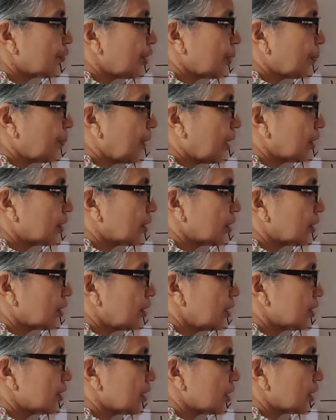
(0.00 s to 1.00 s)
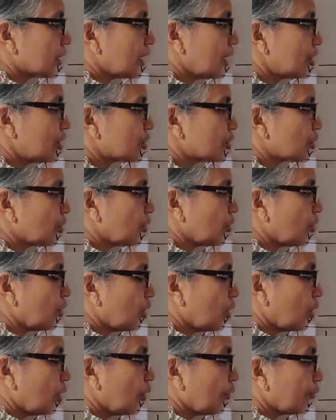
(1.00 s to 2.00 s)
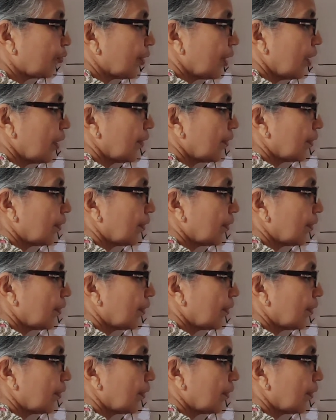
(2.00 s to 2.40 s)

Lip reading: of the particle is a ratio of